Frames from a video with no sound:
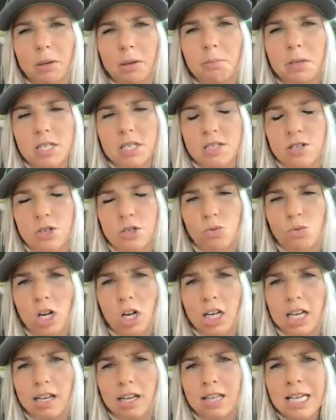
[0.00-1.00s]
business
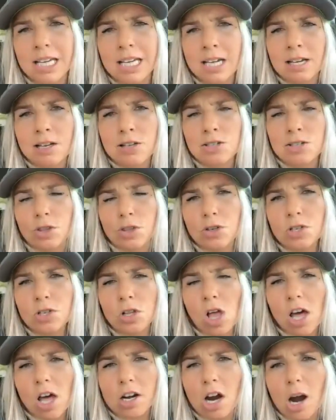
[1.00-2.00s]
running so there's a
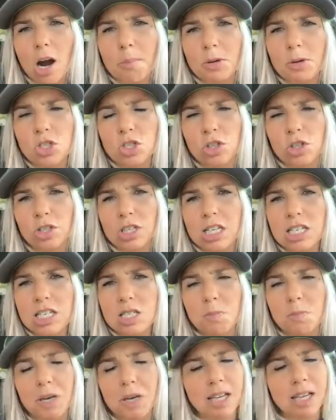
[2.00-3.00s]
lot of
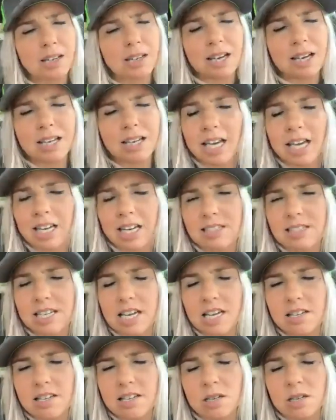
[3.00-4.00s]
opportunities but again it
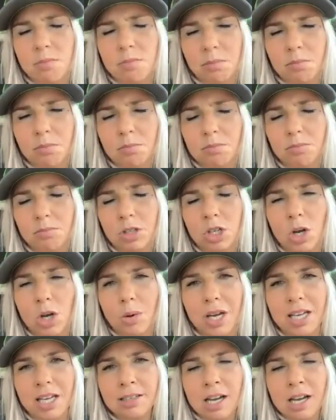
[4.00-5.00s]
takes some you know
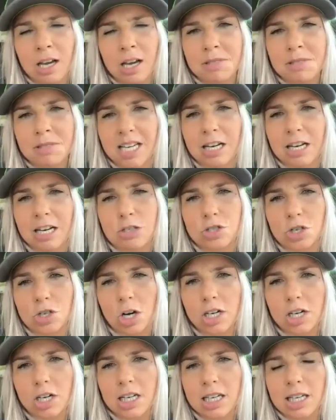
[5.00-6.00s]
income to get it
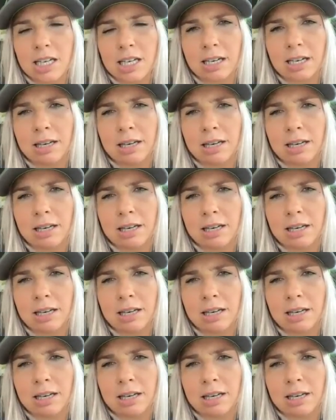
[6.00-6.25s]
started and